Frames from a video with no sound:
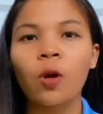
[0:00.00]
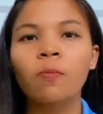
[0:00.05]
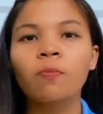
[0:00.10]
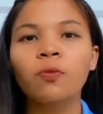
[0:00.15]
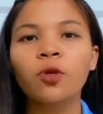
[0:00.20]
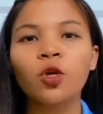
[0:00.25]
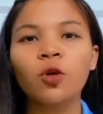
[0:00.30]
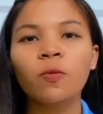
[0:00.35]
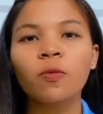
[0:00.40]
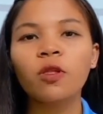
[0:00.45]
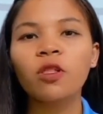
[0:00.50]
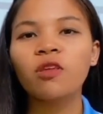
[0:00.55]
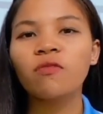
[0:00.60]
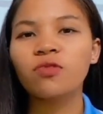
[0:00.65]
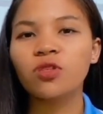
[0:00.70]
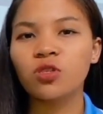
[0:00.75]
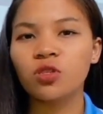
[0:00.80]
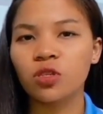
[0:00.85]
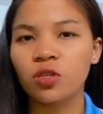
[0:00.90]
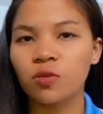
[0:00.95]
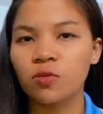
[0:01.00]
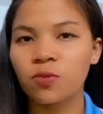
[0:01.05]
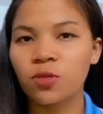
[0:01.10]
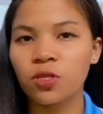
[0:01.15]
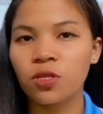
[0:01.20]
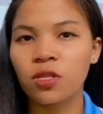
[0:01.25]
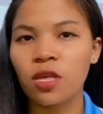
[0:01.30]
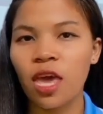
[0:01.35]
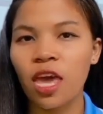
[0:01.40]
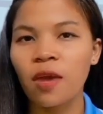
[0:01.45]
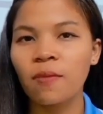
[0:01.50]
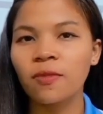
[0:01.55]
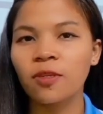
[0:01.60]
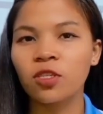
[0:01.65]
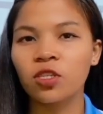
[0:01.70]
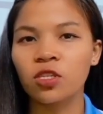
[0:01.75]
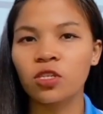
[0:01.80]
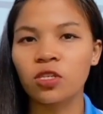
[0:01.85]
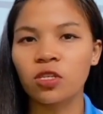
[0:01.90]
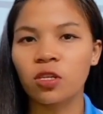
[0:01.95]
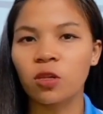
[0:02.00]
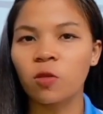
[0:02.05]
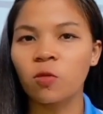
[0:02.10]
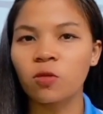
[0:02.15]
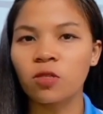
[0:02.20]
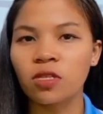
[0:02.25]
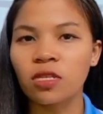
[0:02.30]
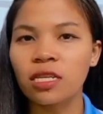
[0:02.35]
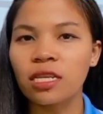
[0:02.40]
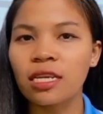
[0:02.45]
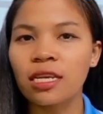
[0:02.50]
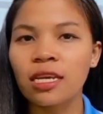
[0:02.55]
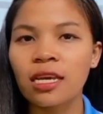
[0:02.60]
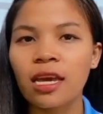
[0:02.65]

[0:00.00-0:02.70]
Pupil observes the images closely,